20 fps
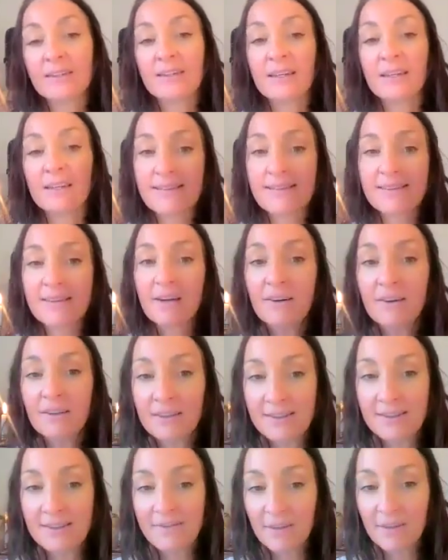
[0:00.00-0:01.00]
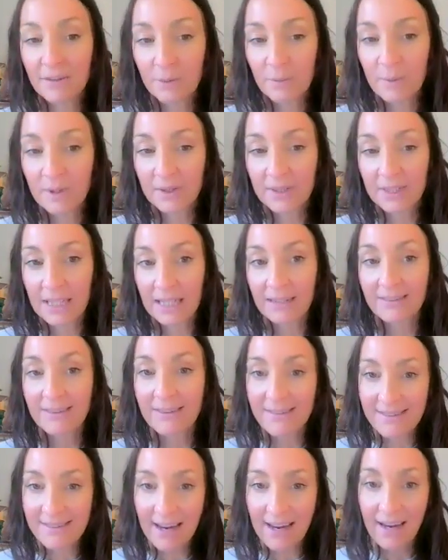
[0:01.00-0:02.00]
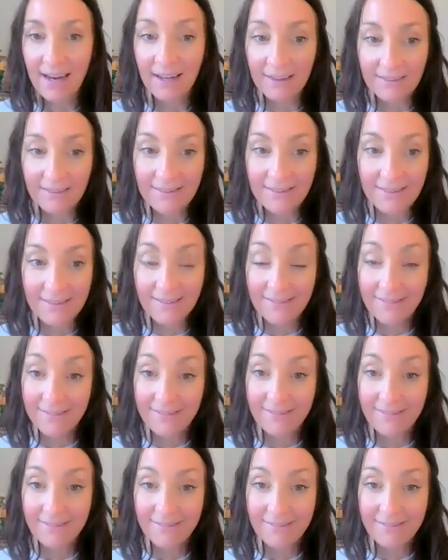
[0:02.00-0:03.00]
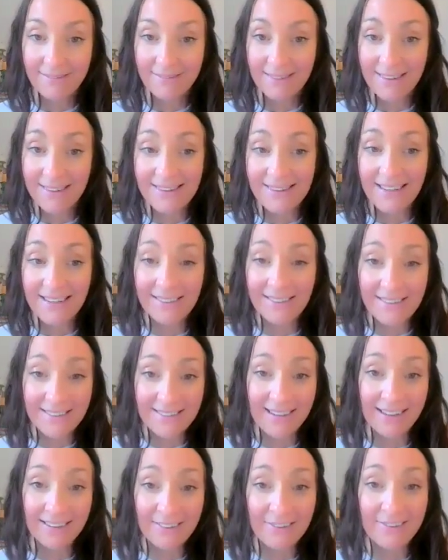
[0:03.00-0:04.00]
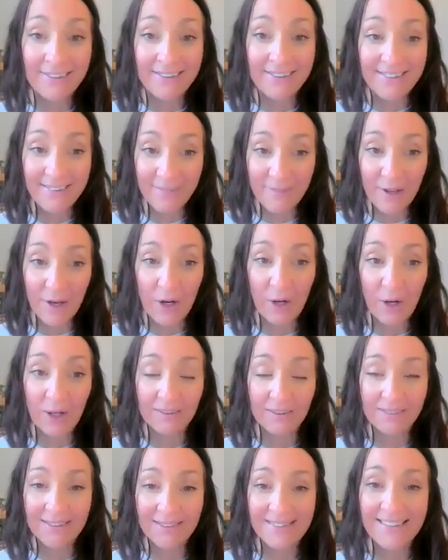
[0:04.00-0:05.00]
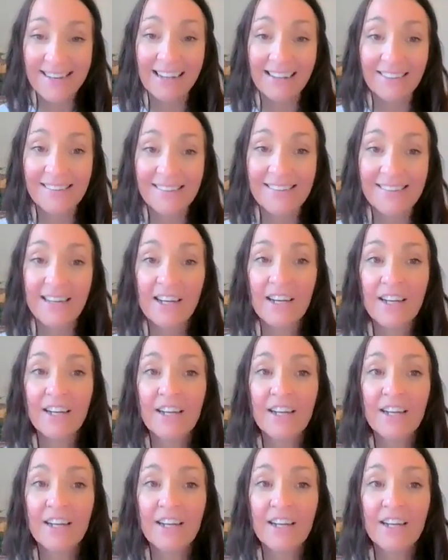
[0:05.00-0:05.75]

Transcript: The next card is vulnerability. This takes the tenderness of the heart. This takes